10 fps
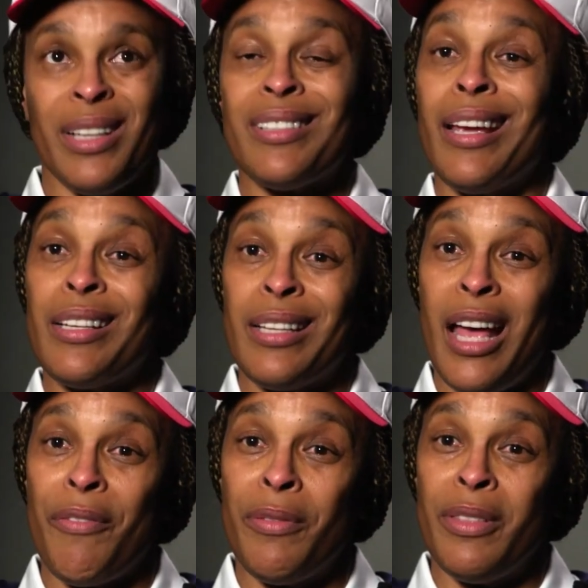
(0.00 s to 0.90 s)
what it takes
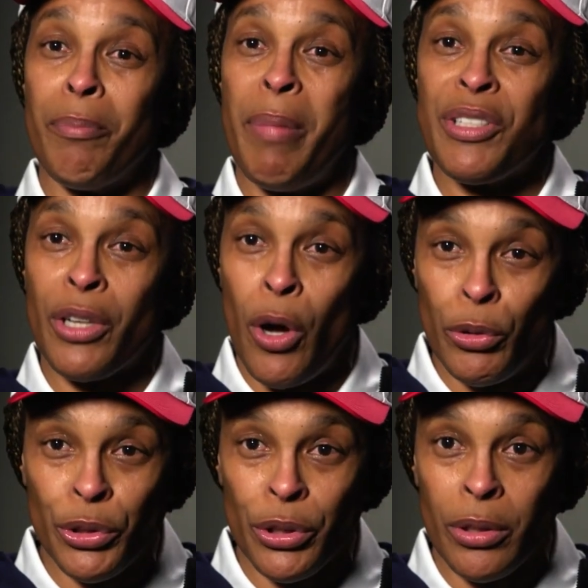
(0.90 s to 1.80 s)
to have the best
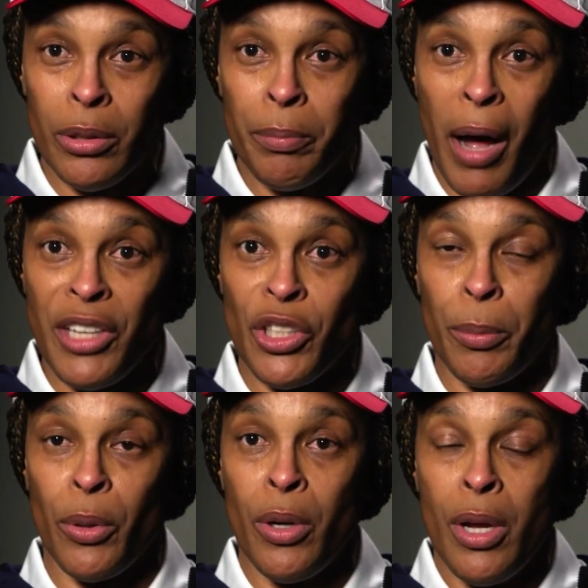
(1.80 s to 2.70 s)
culture
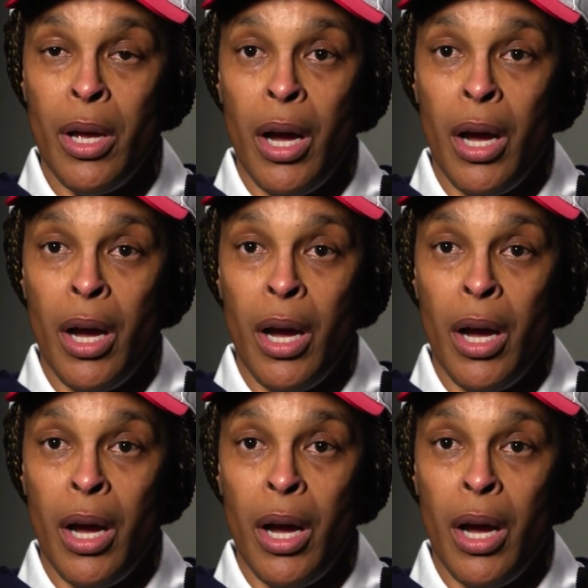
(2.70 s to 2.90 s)
possible